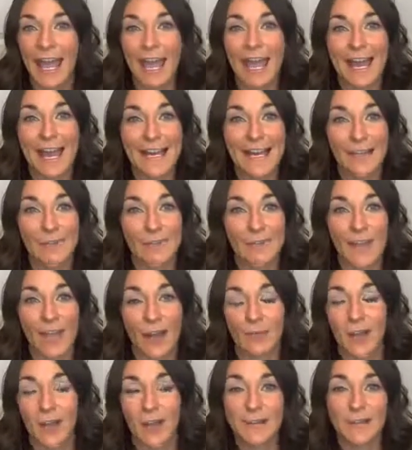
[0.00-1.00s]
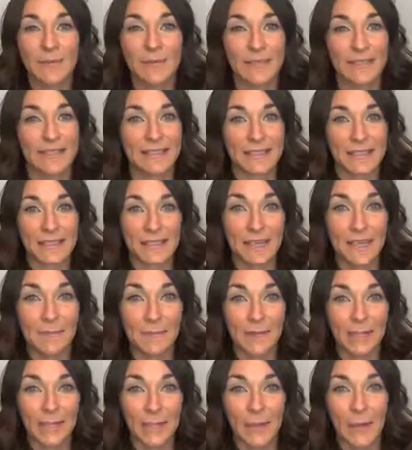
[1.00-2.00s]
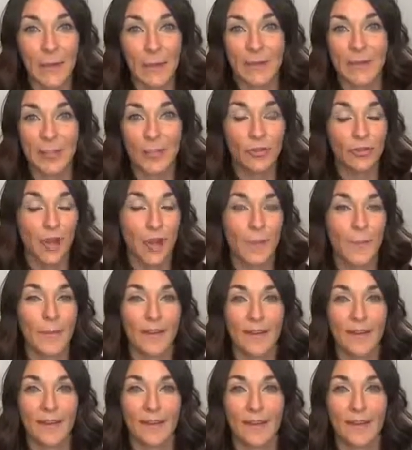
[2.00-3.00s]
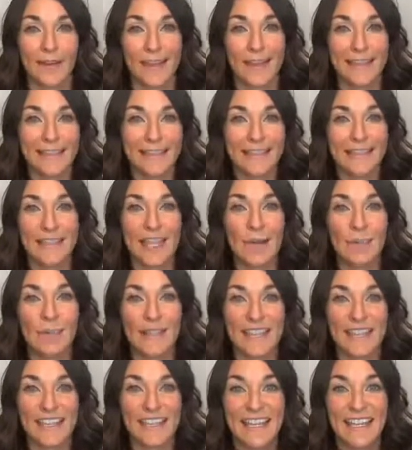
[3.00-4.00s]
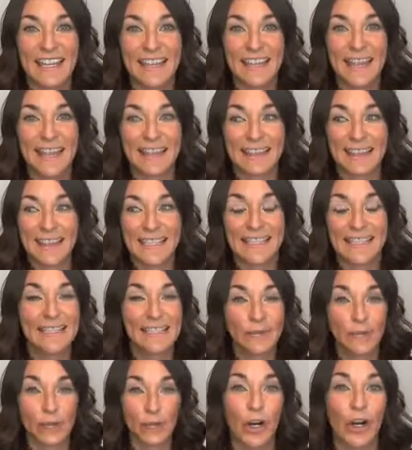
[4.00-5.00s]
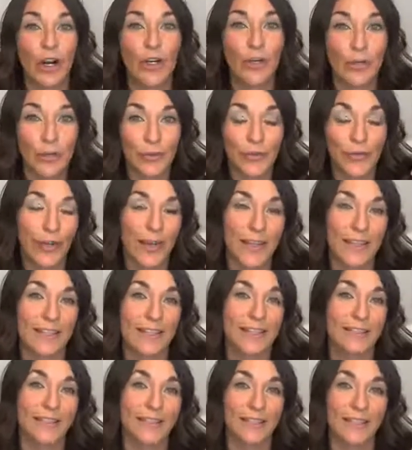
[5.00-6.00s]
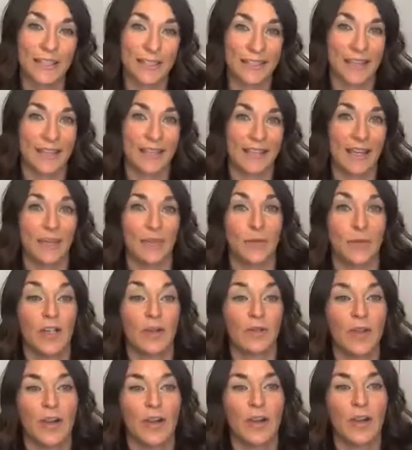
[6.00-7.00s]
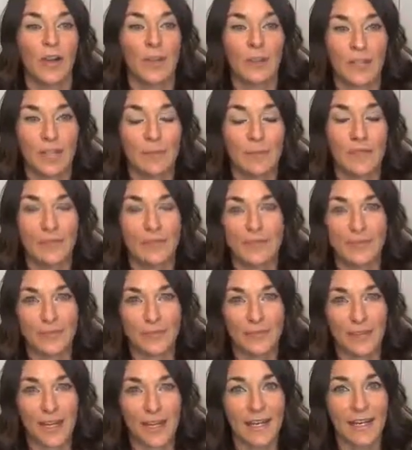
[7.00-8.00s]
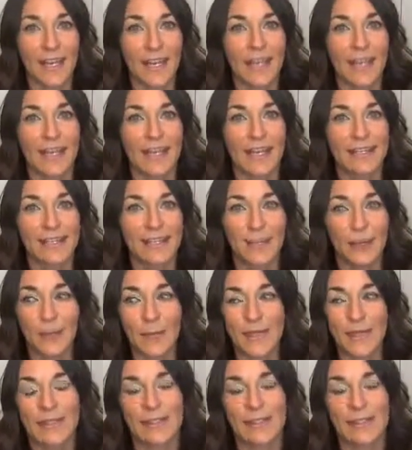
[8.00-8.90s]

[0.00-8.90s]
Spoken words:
that runs a business, let me know, like drop a hands up. I think it's even harder for us to disconnect when you run an online business, right? It's a little bit